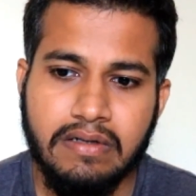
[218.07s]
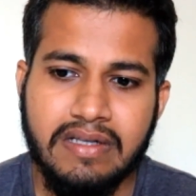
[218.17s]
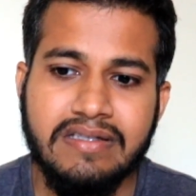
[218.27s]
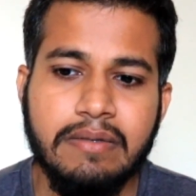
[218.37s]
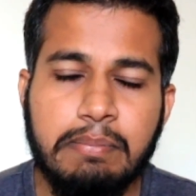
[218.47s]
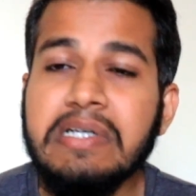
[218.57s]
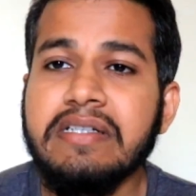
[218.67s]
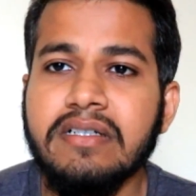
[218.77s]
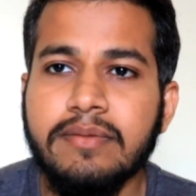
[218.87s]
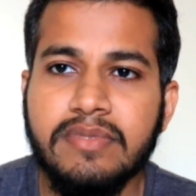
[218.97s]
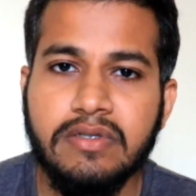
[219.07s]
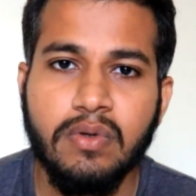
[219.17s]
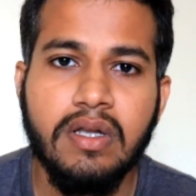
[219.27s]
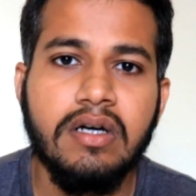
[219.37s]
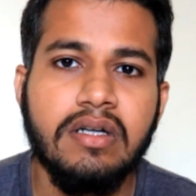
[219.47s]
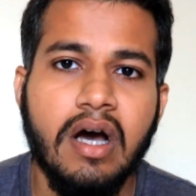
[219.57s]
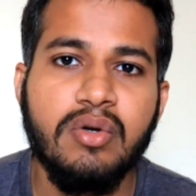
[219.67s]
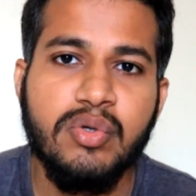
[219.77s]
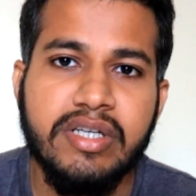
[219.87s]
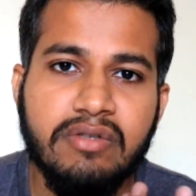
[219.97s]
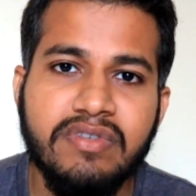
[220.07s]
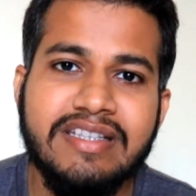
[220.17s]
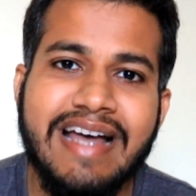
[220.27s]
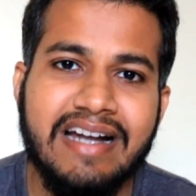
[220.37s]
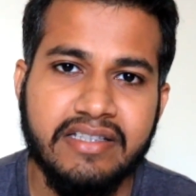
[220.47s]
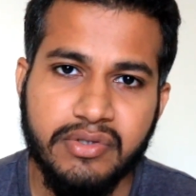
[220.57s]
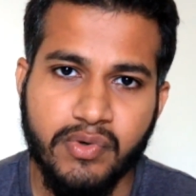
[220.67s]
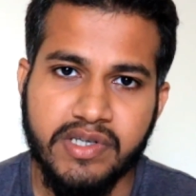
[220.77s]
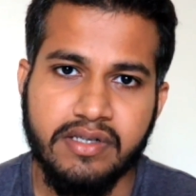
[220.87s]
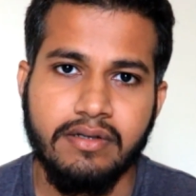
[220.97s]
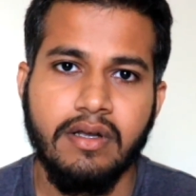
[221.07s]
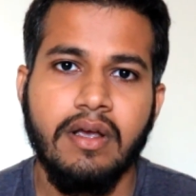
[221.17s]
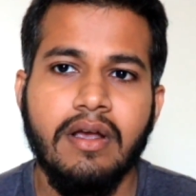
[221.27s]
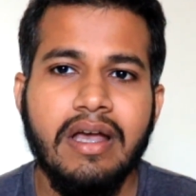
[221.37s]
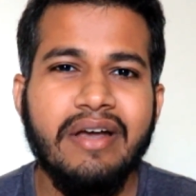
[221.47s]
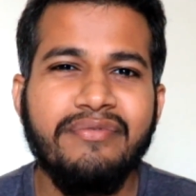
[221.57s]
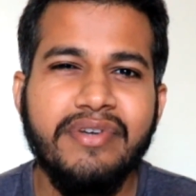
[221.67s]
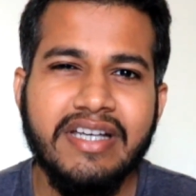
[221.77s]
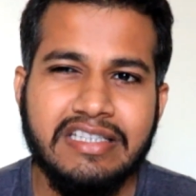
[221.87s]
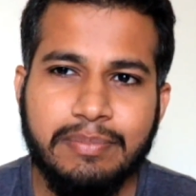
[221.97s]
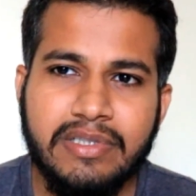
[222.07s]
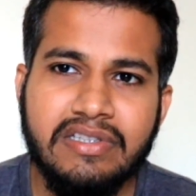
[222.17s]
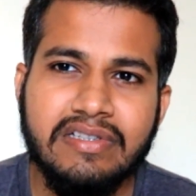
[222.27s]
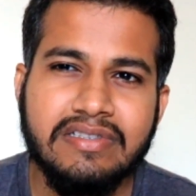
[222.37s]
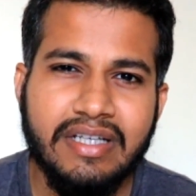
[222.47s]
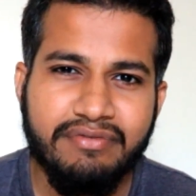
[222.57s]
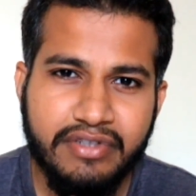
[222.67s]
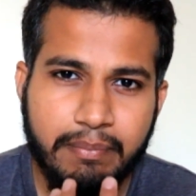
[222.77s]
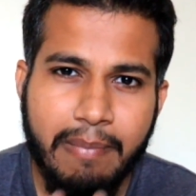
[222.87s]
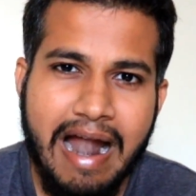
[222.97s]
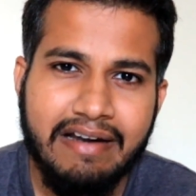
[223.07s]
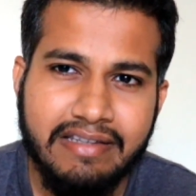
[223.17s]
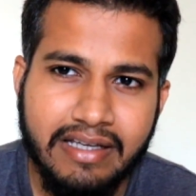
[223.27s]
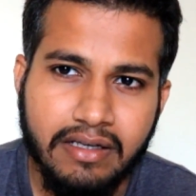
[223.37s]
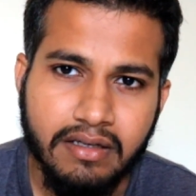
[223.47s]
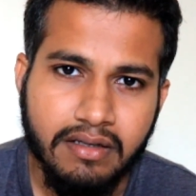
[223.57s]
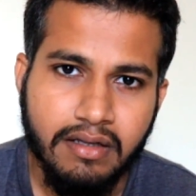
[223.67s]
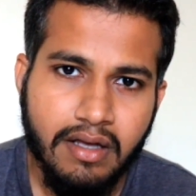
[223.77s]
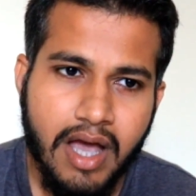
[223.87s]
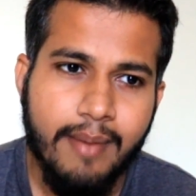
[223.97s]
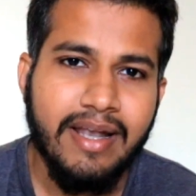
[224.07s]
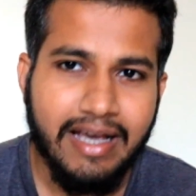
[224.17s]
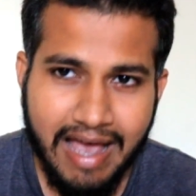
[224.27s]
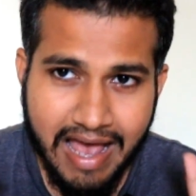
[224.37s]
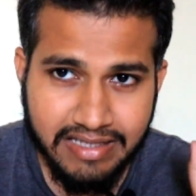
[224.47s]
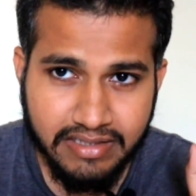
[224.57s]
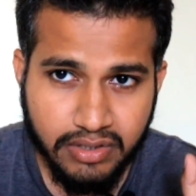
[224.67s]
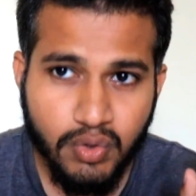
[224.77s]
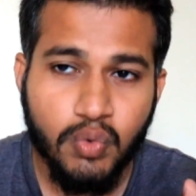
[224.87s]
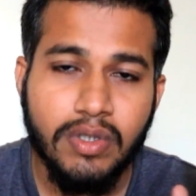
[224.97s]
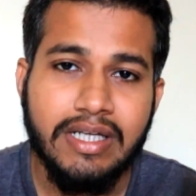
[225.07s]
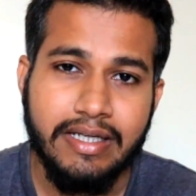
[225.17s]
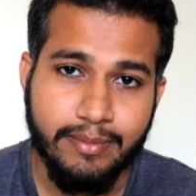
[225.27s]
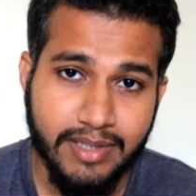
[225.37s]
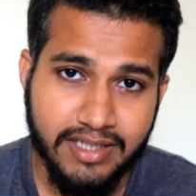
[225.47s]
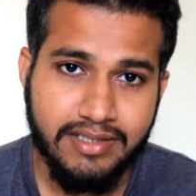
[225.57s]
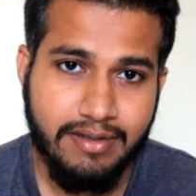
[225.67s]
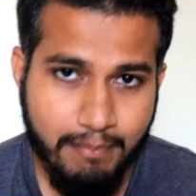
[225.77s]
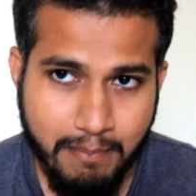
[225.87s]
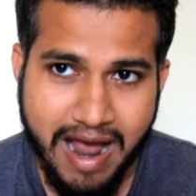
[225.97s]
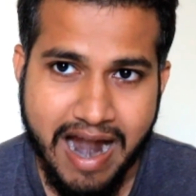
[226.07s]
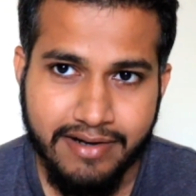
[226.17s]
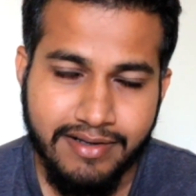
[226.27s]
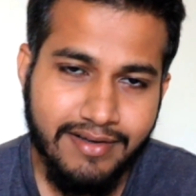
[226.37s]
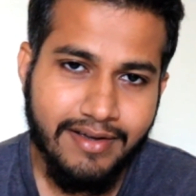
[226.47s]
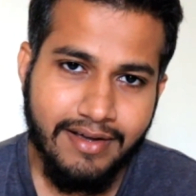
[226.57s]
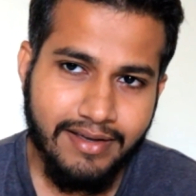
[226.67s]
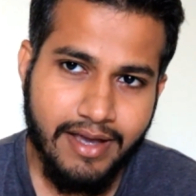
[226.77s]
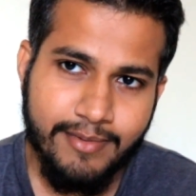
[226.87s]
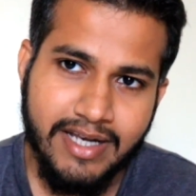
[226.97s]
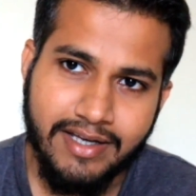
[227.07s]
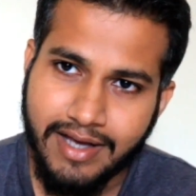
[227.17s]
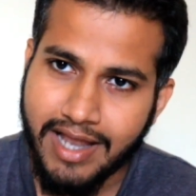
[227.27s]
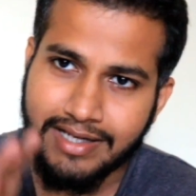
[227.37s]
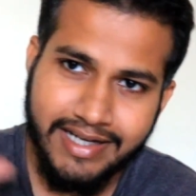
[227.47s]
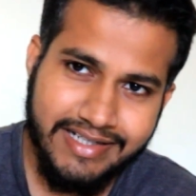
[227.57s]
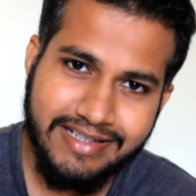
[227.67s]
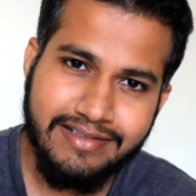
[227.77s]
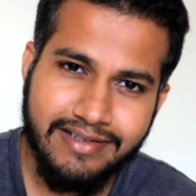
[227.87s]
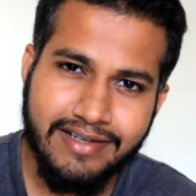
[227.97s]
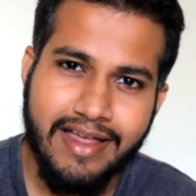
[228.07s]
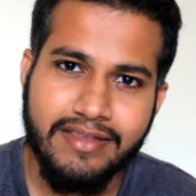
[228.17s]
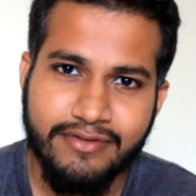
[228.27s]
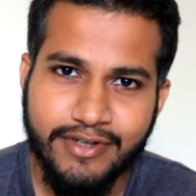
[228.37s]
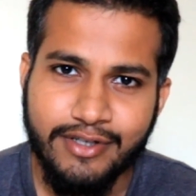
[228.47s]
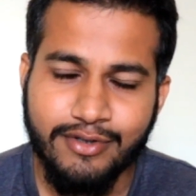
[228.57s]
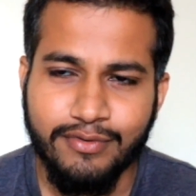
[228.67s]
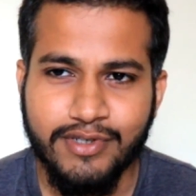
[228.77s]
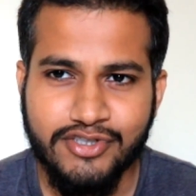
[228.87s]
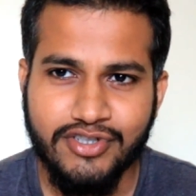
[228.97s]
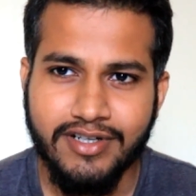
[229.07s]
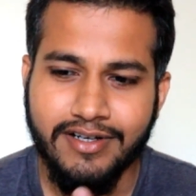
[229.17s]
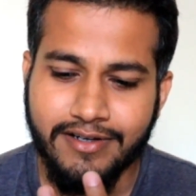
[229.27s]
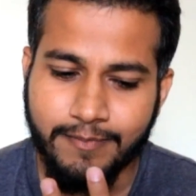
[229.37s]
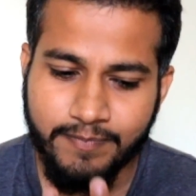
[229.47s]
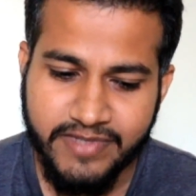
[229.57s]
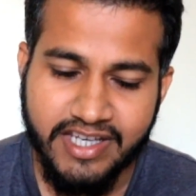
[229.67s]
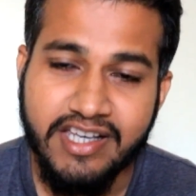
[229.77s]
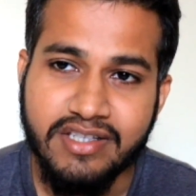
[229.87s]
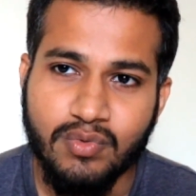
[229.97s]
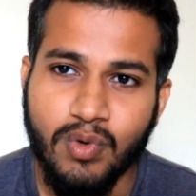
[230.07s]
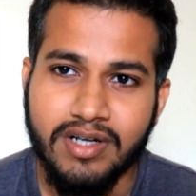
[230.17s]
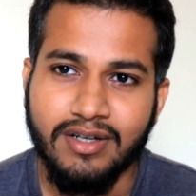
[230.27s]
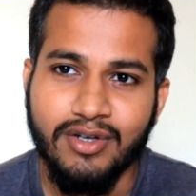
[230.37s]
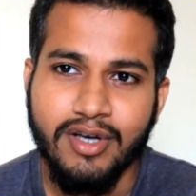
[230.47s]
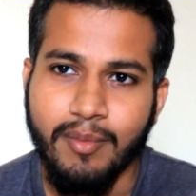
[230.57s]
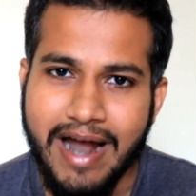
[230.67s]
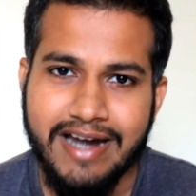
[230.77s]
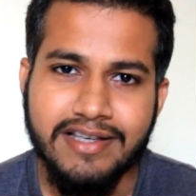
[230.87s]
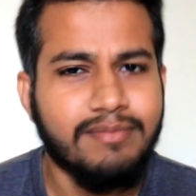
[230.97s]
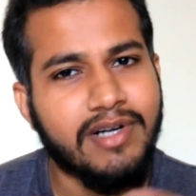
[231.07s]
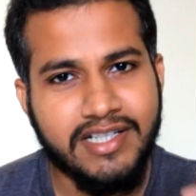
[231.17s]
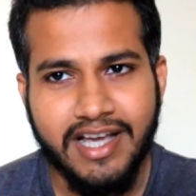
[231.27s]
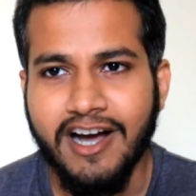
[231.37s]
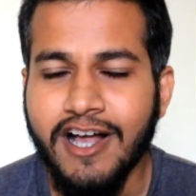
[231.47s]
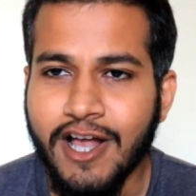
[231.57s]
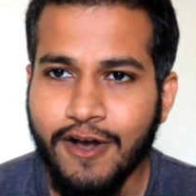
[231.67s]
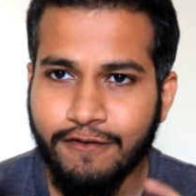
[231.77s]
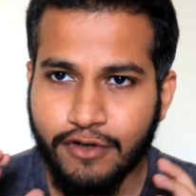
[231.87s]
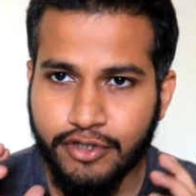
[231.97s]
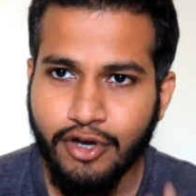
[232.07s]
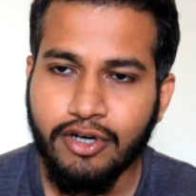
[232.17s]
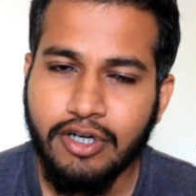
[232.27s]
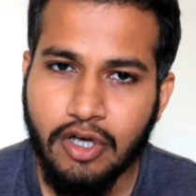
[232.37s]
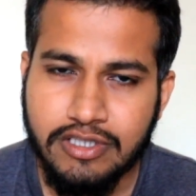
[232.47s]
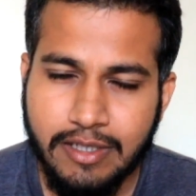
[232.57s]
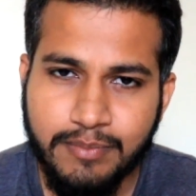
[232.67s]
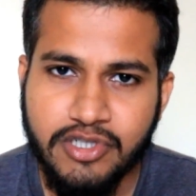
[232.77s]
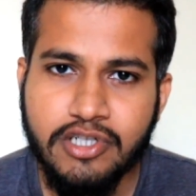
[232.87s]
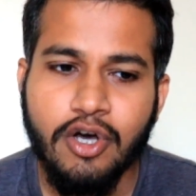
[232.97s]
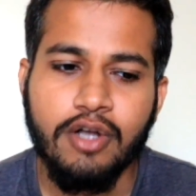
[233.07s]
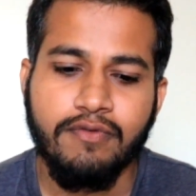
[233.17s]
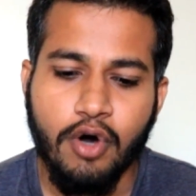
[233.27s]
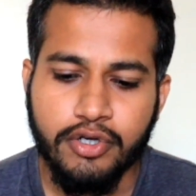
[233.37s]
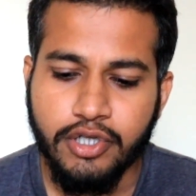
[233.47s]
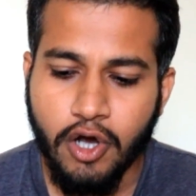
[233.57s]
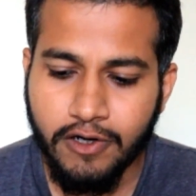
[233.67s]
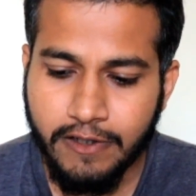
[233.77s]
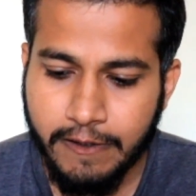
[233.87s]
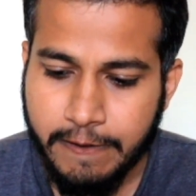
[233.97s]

in simple terms, to learn how to deal with that situation. Every experience, every bad thing, as you label it bad, I'll get in another video which says what good or bad is, but for your conception, or for your